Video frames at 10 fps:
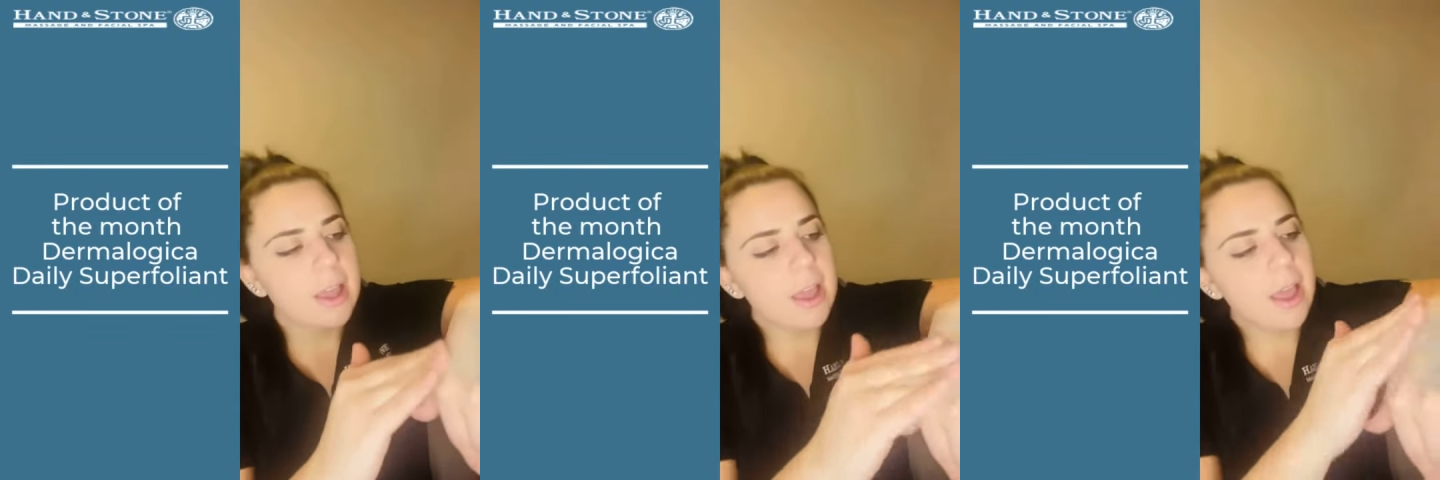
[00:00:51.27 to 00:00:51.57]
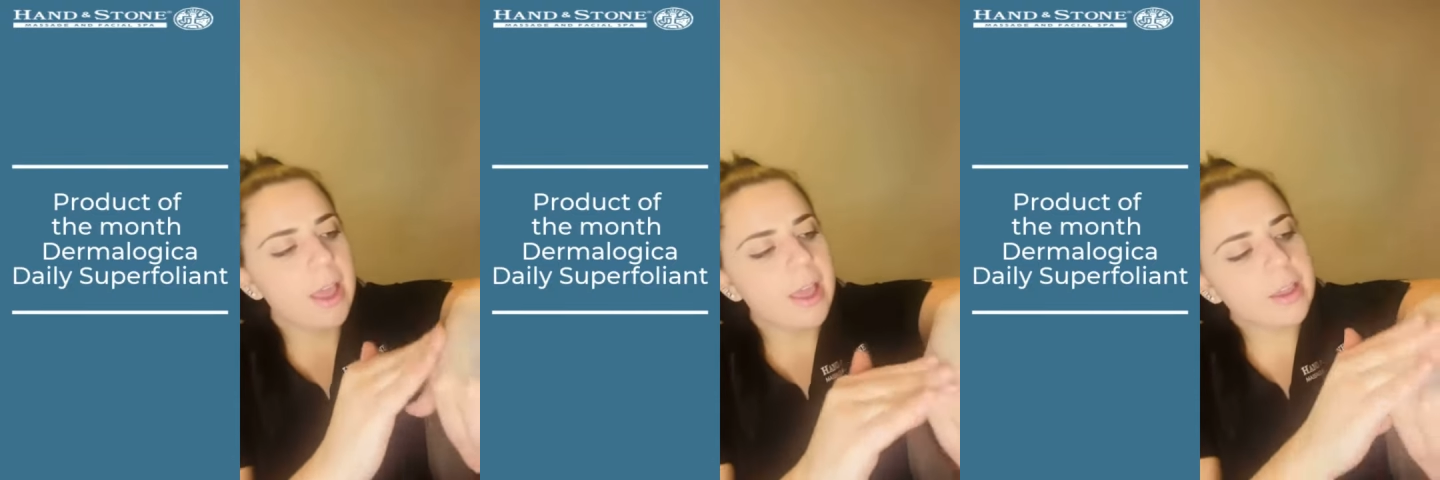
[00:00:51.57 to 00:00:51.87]

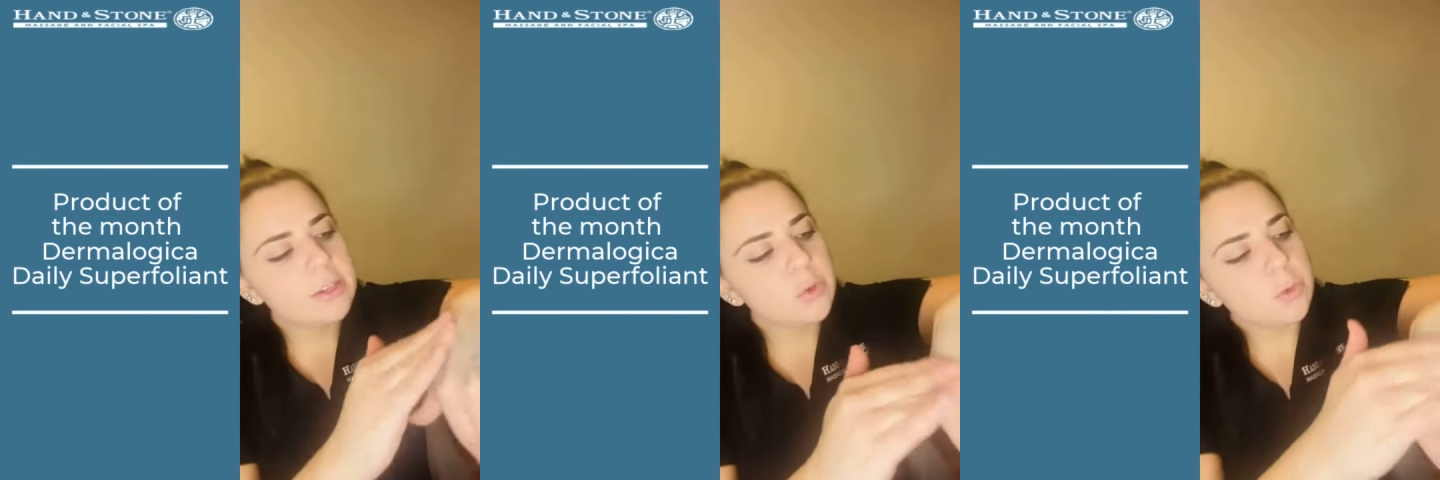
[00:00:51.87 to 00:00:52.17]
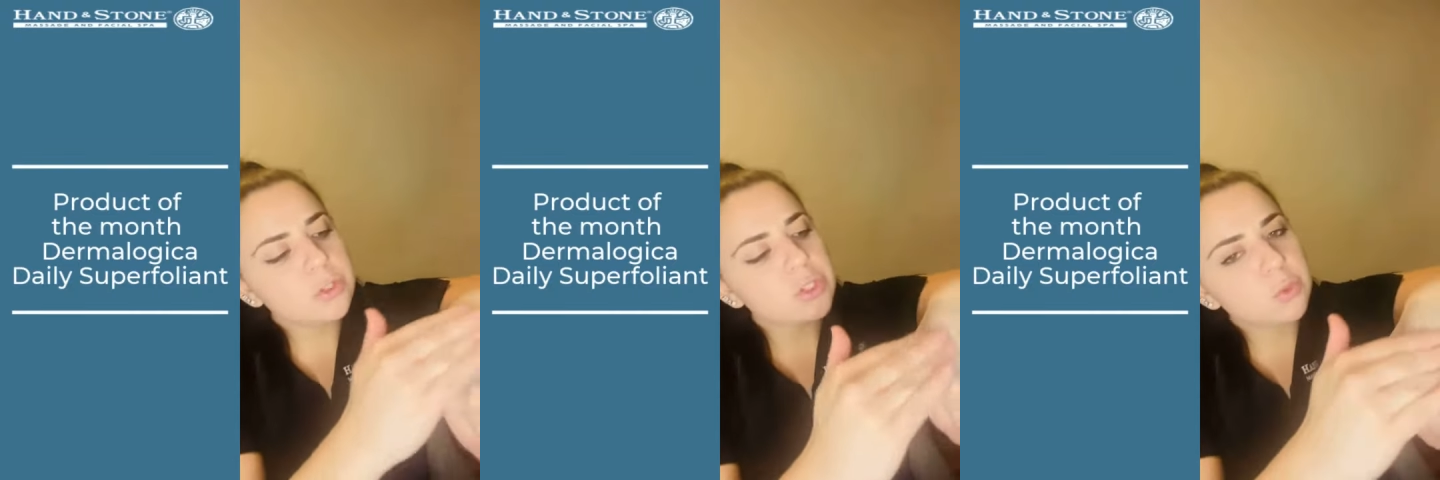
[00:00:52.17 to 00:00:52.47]
and you will
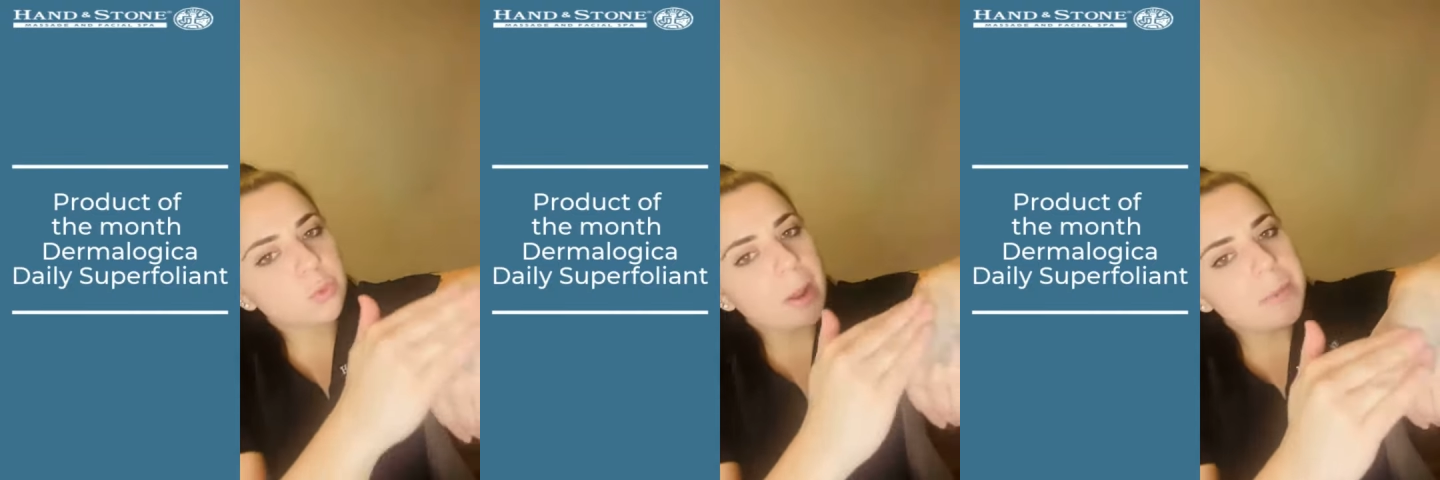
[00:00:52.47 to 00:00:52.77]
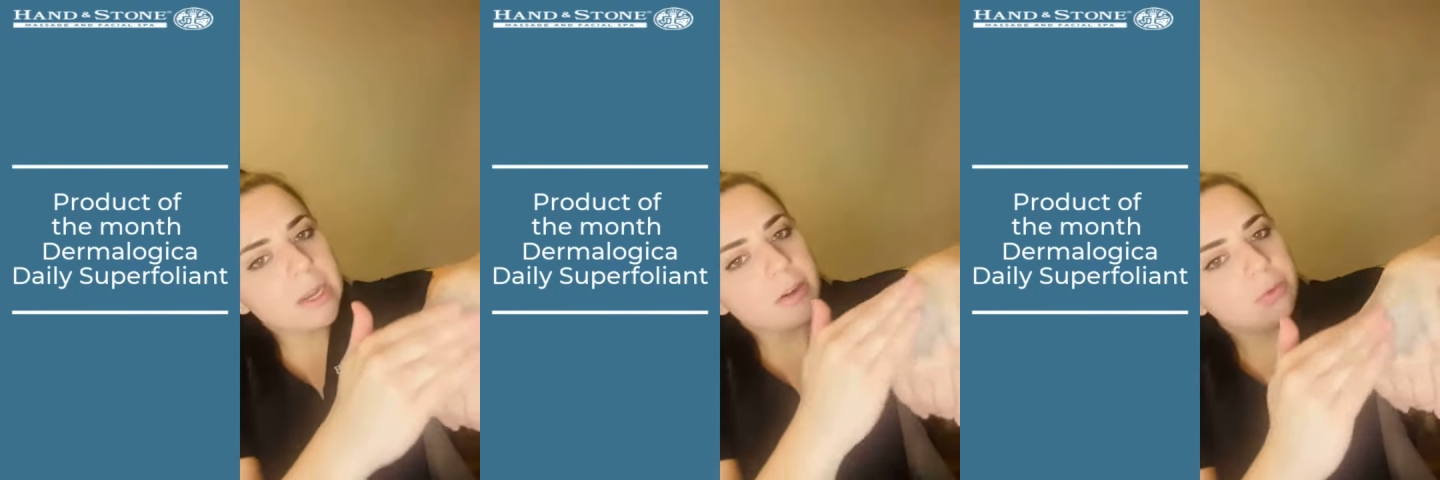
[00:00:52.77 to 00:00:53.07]
just rub it
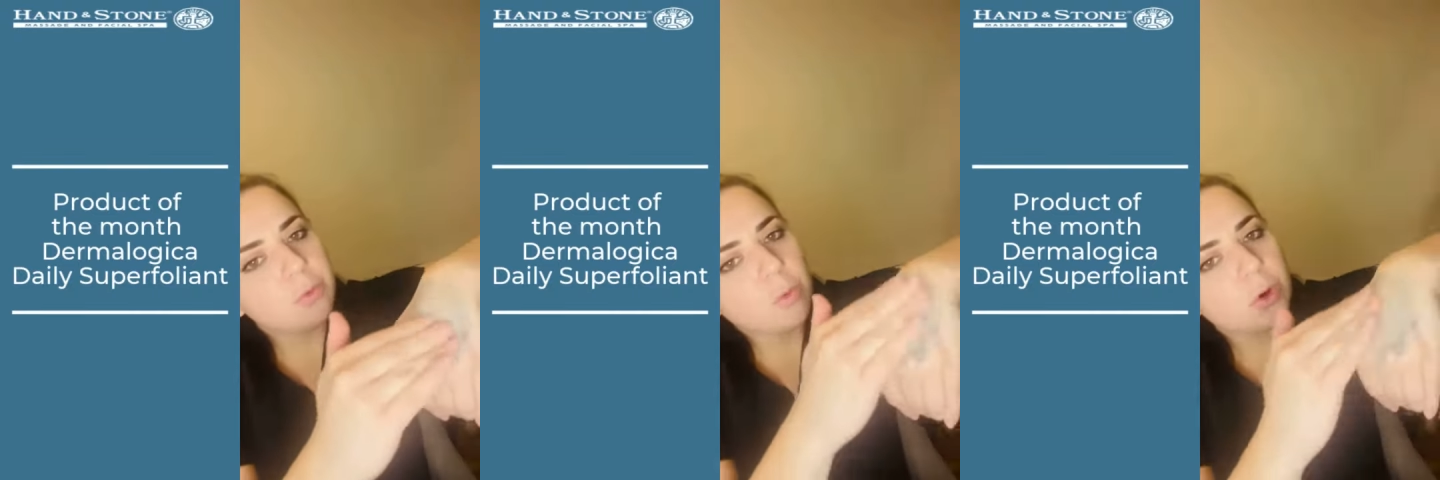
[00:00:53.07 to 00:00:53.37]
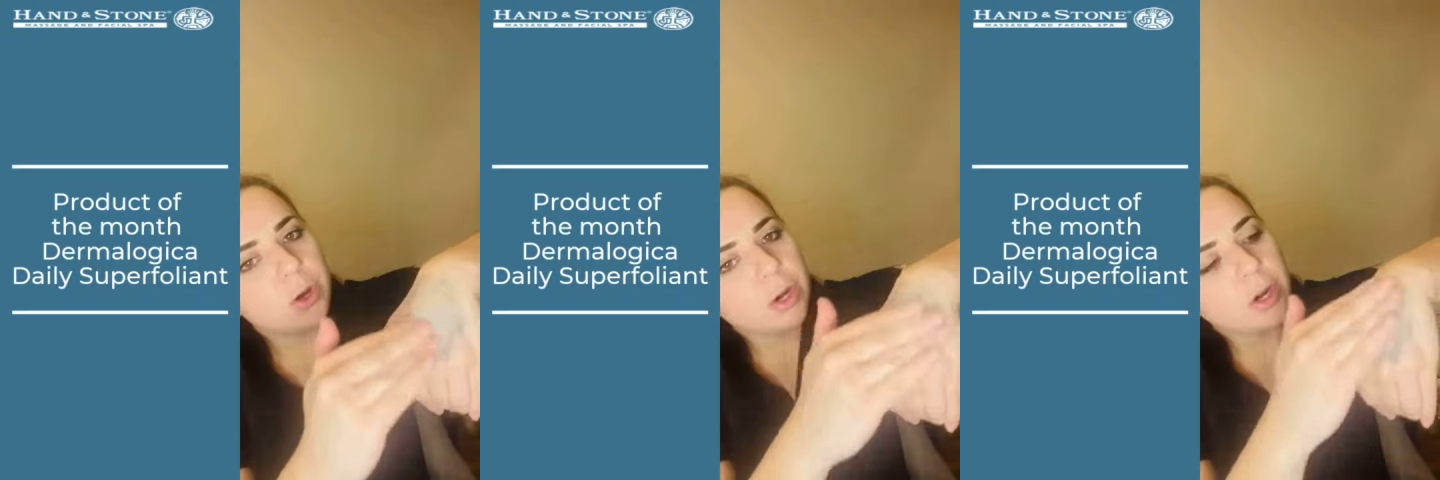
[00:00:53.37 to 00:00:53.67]
in
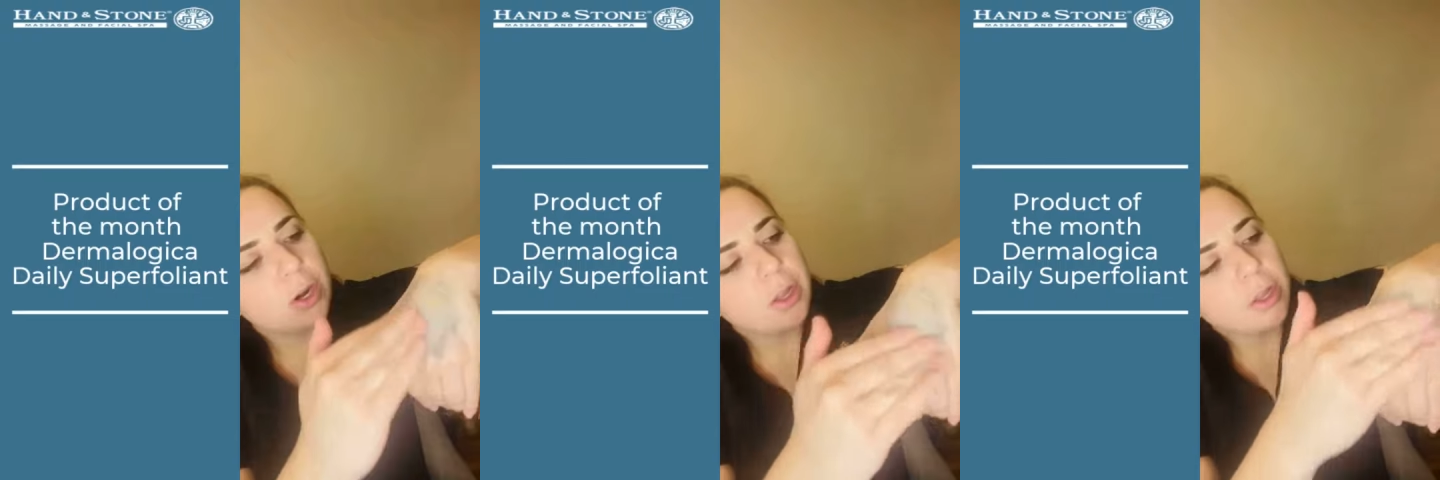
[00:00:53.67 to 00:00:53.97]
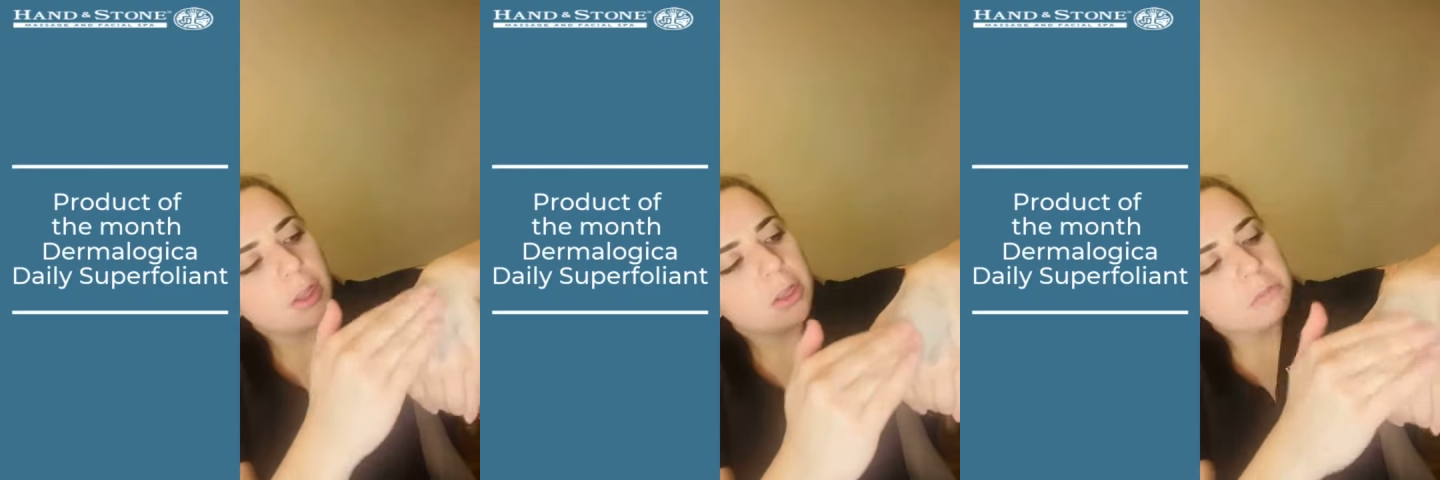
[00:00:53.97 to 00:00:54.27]
for
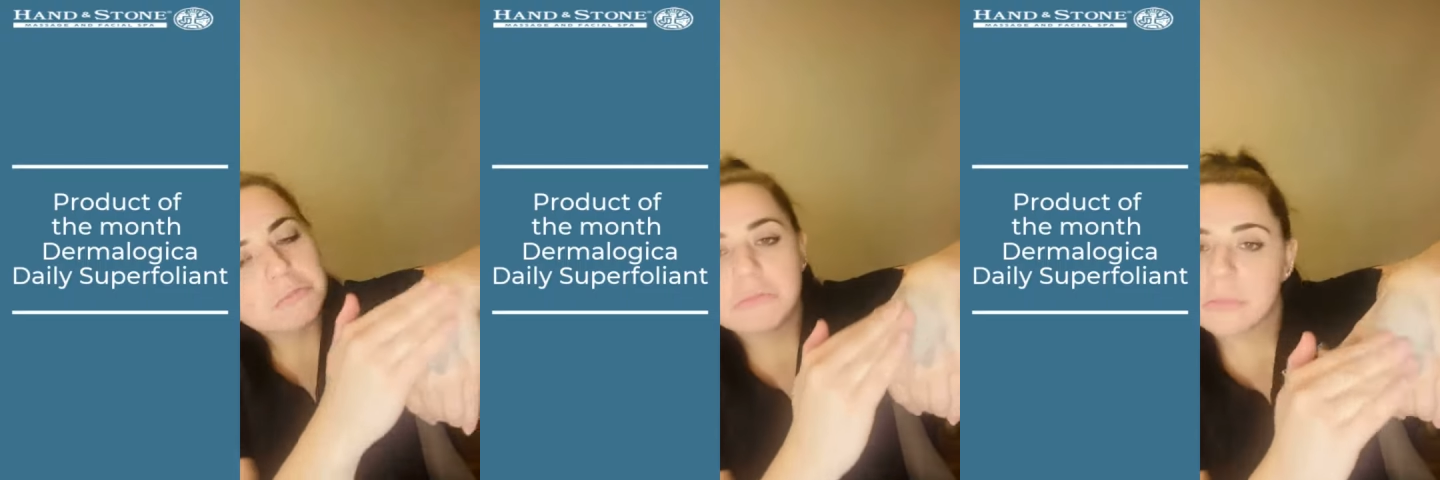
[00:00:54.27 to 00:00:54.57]
10